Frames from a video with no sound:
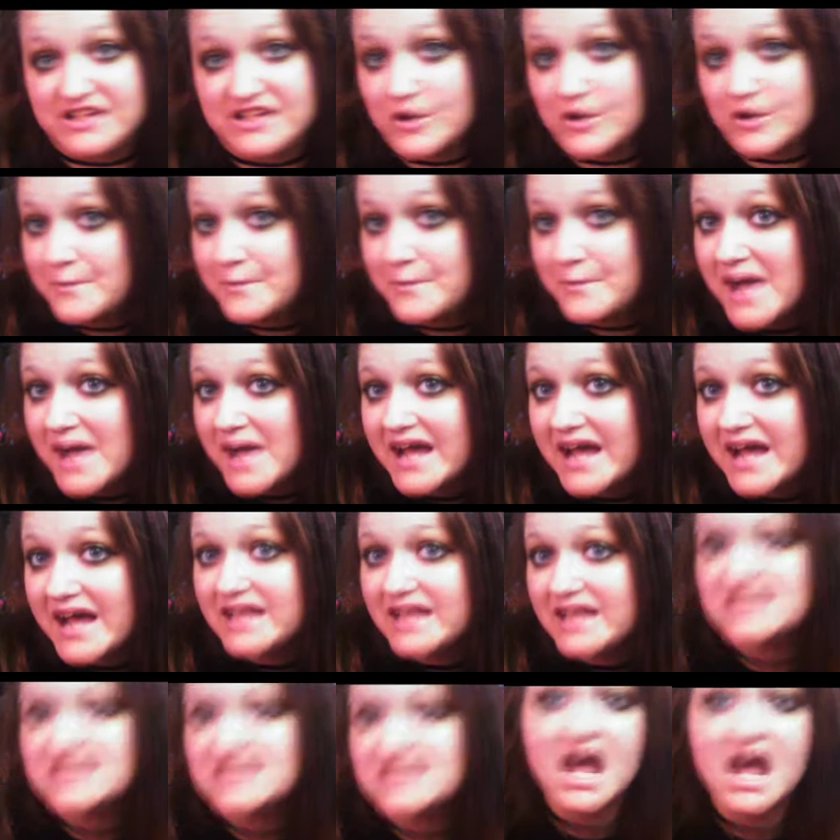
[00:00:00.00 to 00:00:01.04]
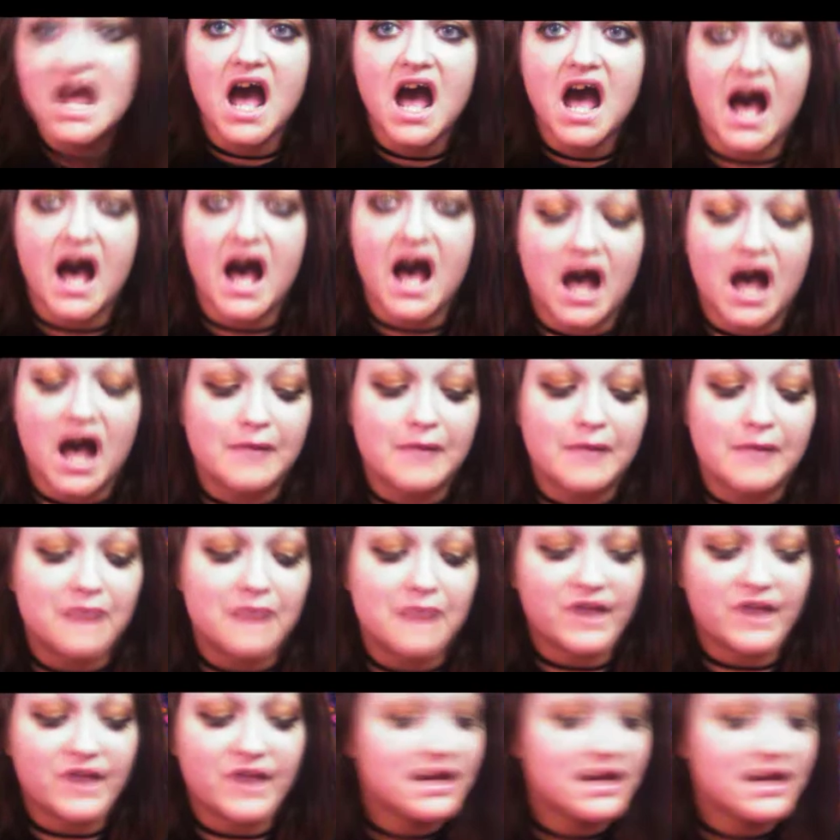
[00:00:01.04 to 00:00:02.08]
don't mind.
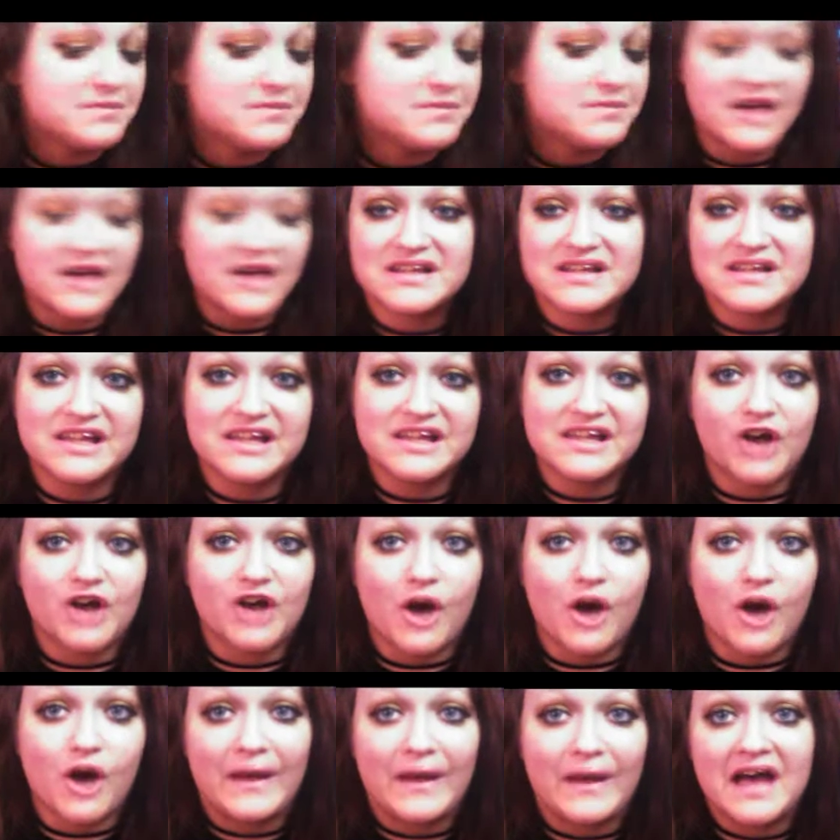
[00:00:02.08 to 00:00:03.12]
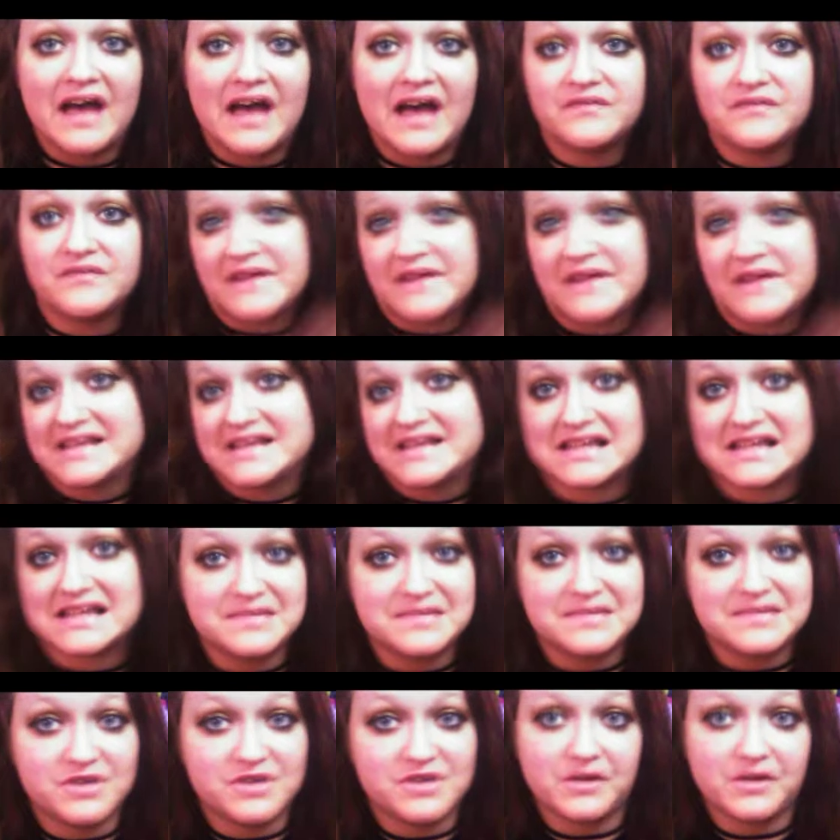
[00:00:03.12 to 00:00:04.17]
I'm writing them down as I go. I have friends
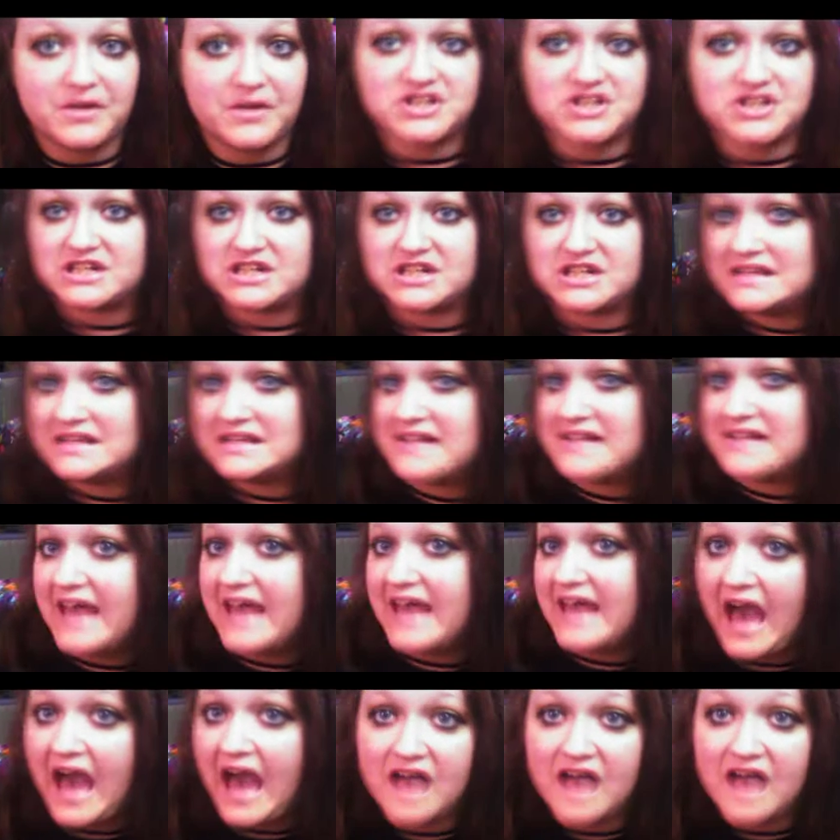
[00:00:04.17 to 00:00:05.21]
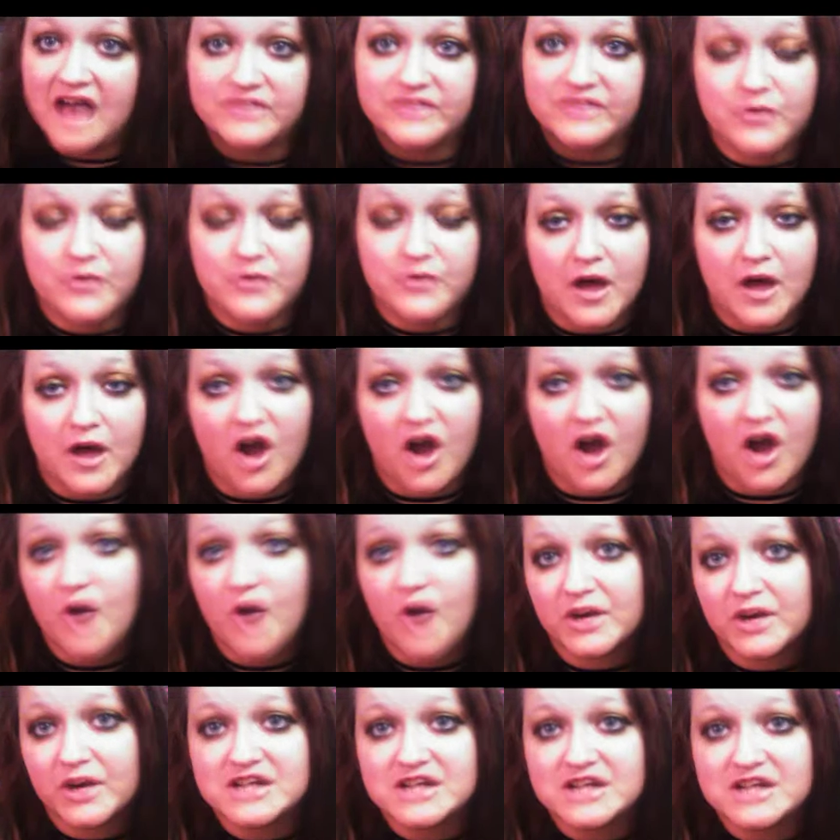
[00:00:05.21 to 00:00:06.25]
asking me questions. I have
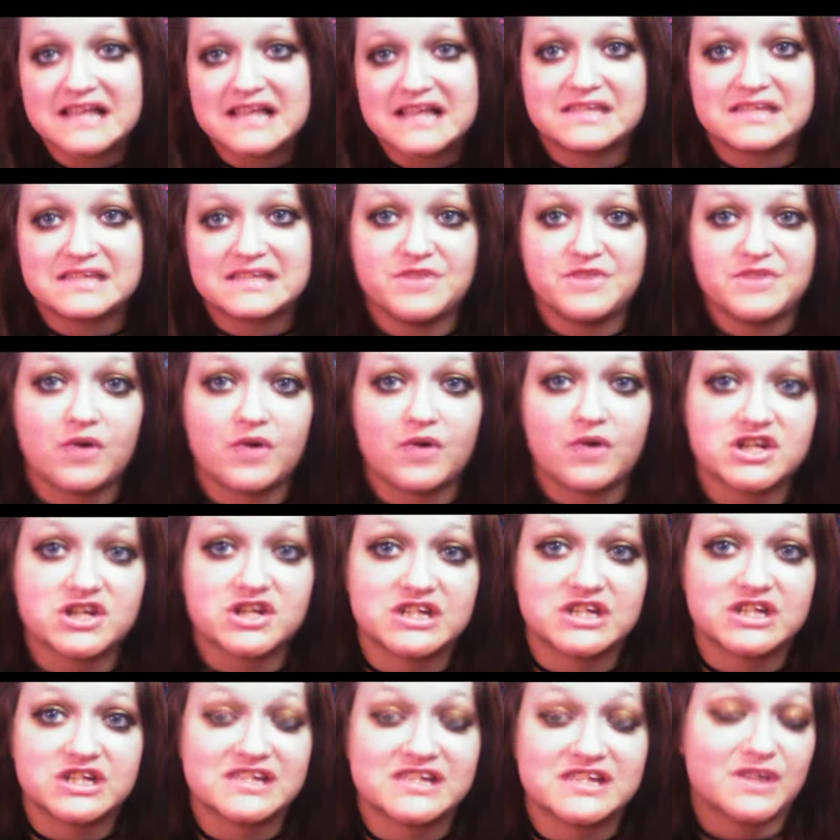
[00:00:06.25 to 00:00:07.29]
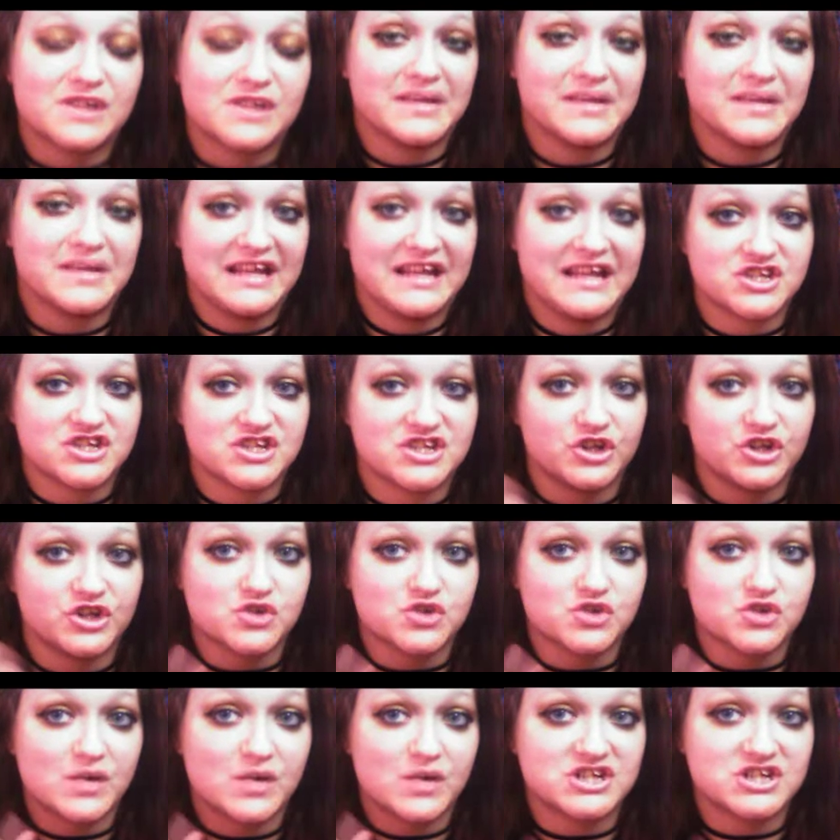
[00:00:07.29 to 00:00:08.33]
coworkers asking me questions, so I'm going to answer
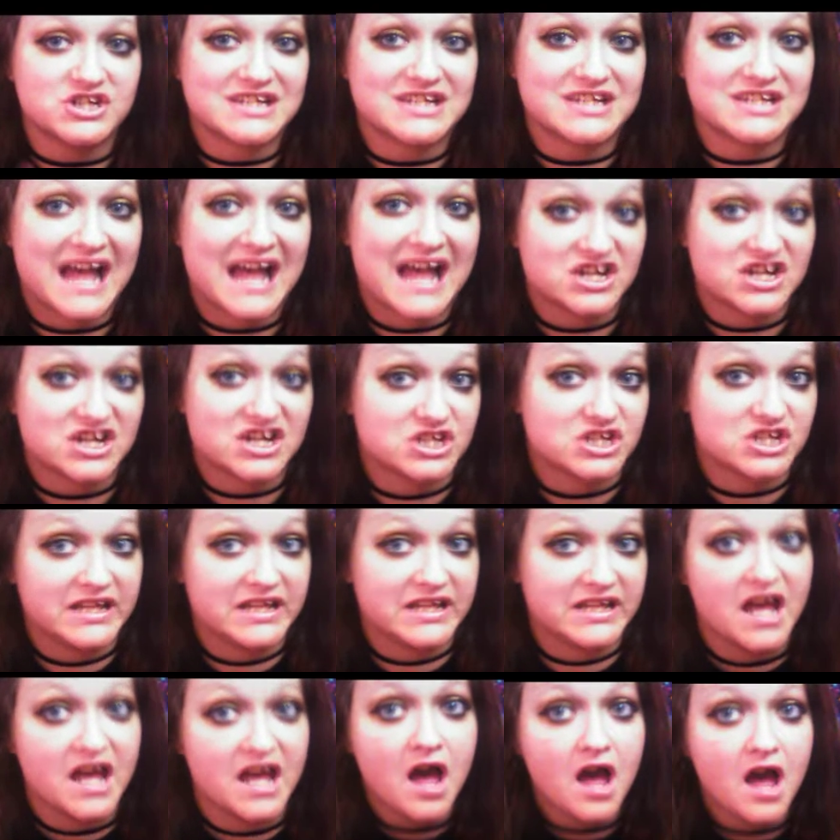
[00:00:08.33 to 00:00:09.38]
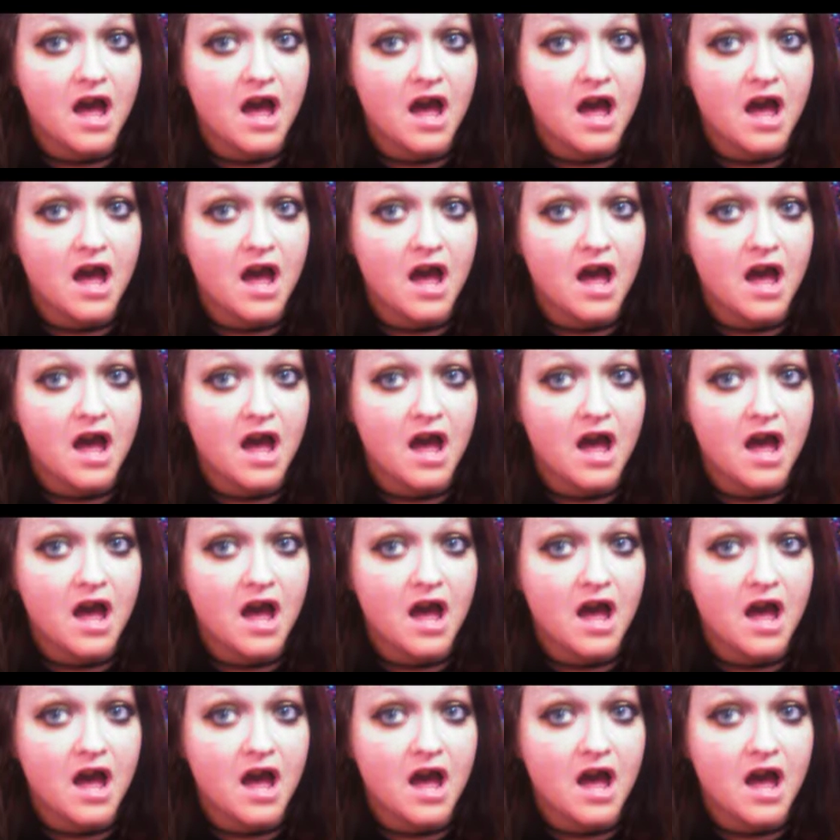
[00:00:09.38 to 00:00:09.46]
those questions actually